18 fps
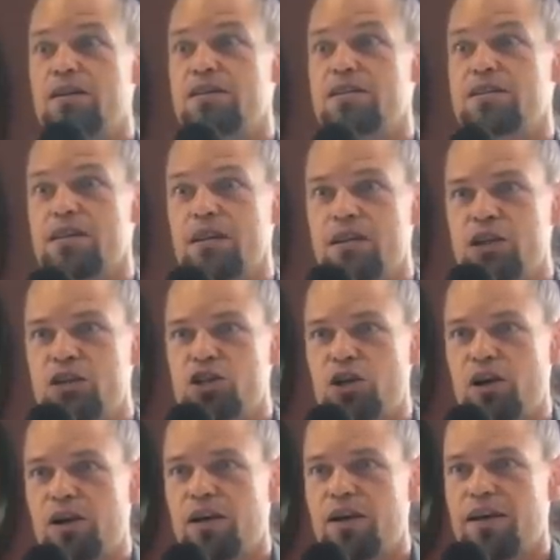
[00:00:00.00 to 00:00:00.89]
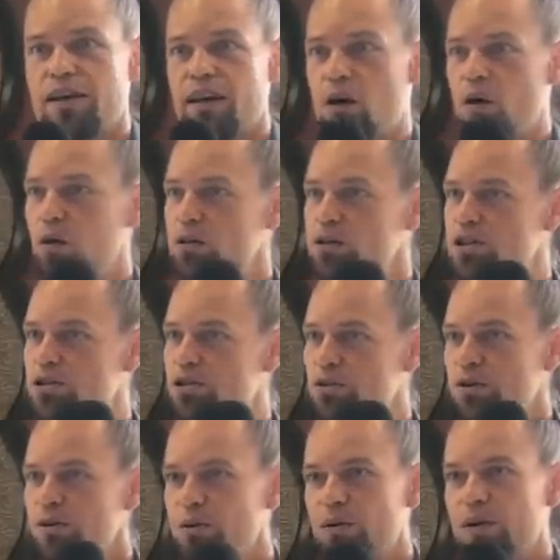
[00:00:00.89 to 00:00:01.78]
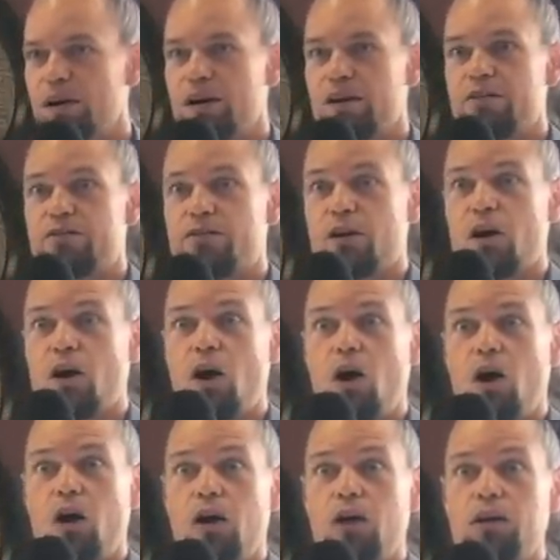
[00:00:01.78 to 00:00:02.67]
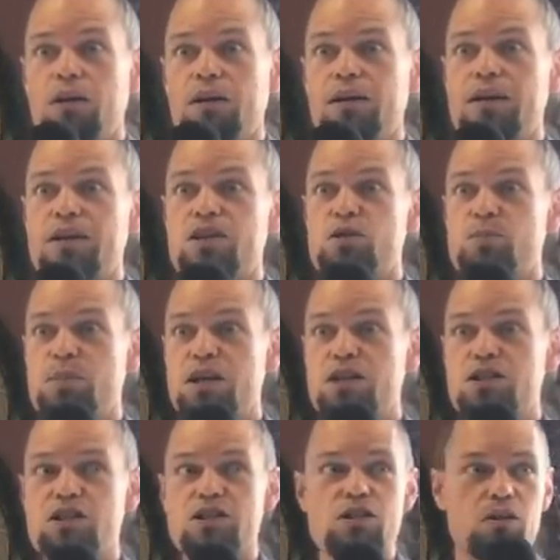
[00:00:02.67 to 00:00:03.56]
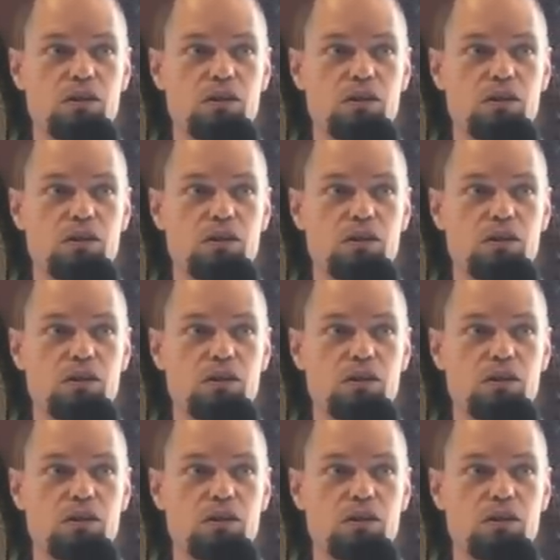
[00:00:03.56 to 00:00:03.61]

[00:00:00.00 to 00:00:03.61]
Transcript: signature that holds through for all species.